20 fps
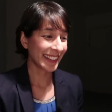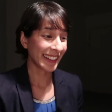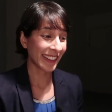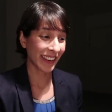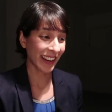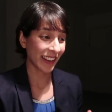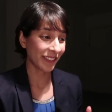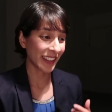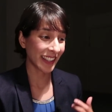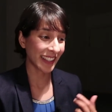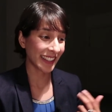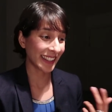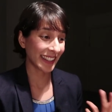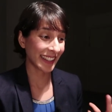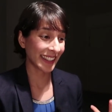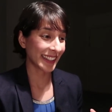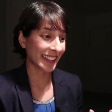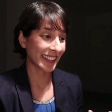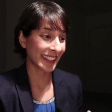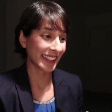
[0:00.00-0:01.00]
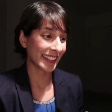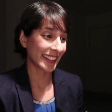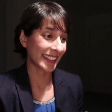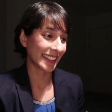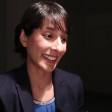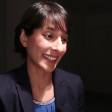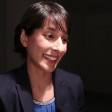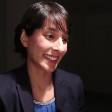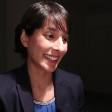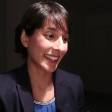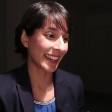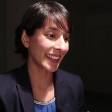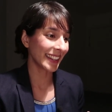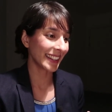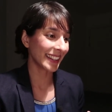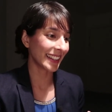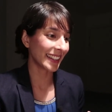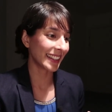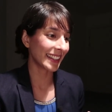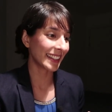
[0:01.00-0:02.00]
you know, and I mean,
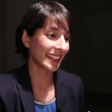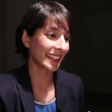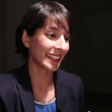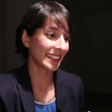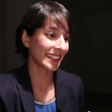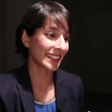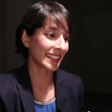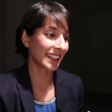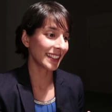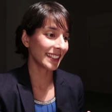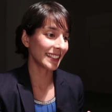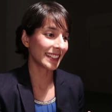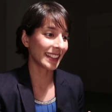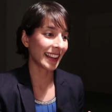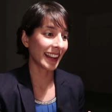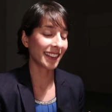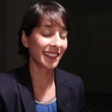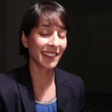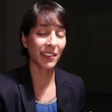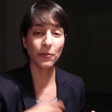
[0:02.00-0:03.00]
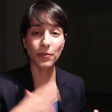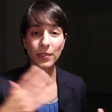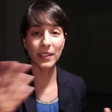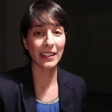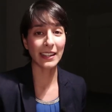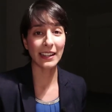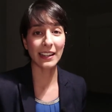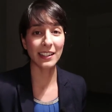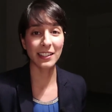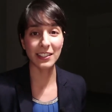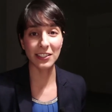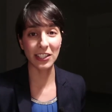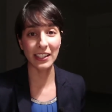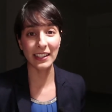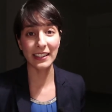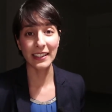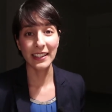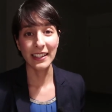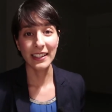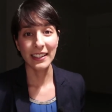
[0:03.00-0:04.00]
yeah, the sun has infinite
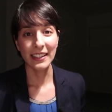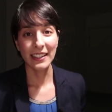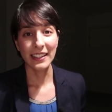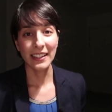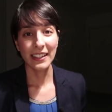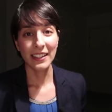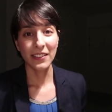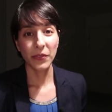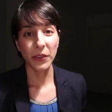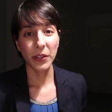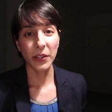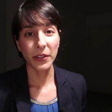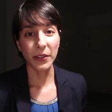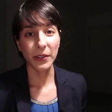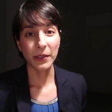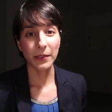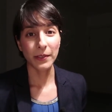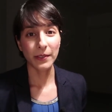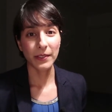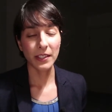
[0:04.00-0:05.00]
energy, you know.